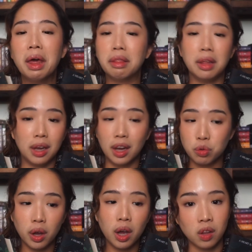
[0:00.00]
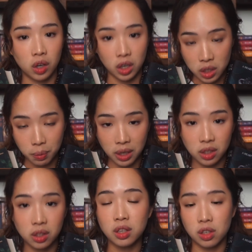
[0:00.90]
thinking it's YA, there is spice
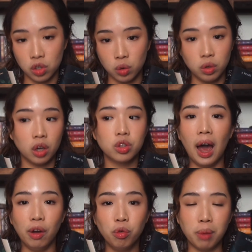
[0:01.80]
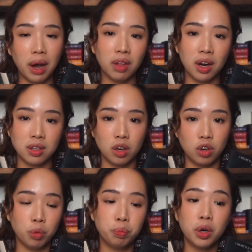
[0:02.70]
in this, it's new adult. I don't mind that it's an
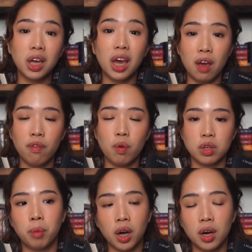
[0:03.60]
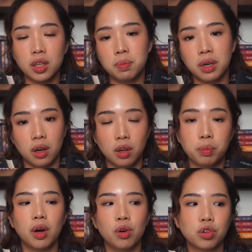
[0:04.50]
adult book if it was marketed to be an adult
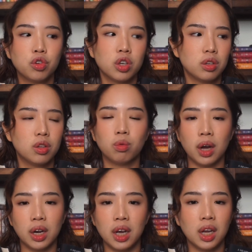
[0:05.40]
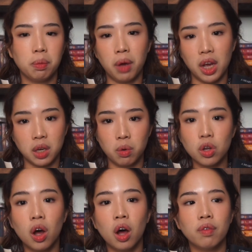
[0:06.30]
book. Also, just the writing and the pacing was
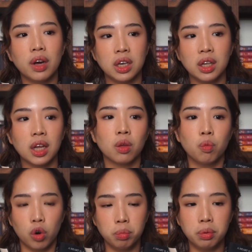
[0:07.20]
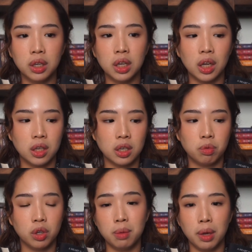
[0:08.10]
off. I didn't like the world building. It didn't
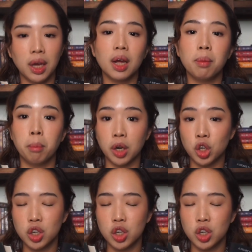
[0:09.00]
really make much